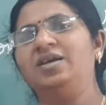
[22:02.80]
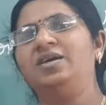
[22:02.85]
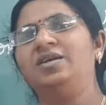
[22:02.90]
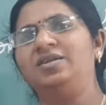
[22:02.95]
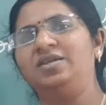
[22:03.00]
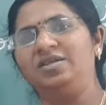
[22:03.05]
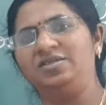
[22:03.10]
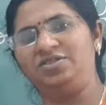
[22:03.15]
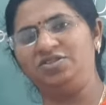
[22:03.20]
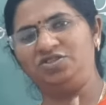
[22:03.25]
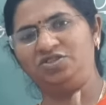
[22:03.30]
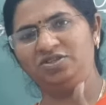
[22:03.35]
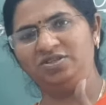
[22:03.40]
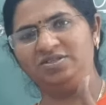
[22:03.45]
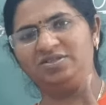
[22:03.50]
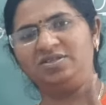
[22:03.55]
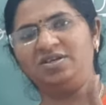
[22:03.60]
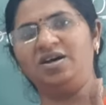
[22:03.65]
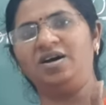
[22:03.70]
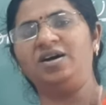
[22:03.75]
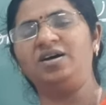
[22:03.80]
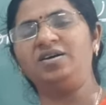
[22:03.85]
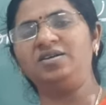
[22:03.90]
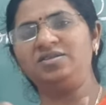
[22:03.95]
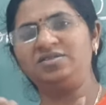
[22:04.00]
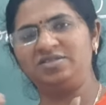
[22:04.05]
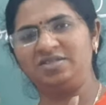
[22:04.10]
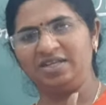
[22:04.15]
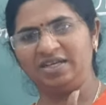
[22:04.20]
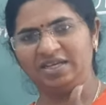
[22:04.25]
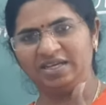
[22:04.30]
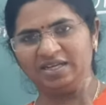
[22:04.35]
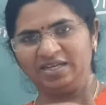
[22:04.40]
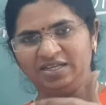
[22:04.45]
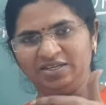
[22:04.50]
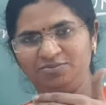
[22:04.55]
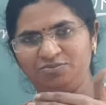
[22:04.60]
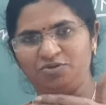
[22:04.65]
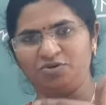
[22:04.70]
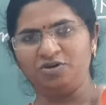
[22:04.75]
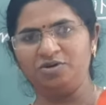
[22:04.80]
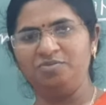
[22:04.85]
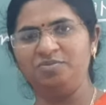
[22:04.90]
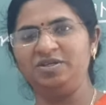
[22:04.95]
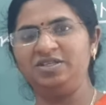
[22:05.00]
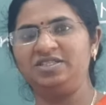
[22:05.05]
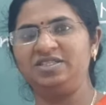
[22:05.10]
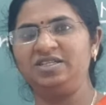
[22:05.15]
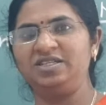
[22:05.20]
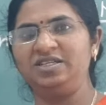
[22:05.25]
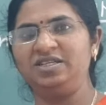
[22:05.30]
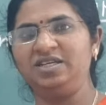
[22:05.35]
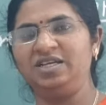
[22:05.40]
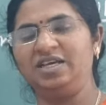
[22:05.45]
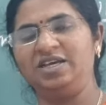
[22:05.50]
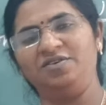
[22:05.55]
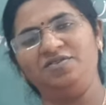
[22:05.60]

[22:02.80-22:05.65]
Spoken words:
Decisions are taken in board meeting.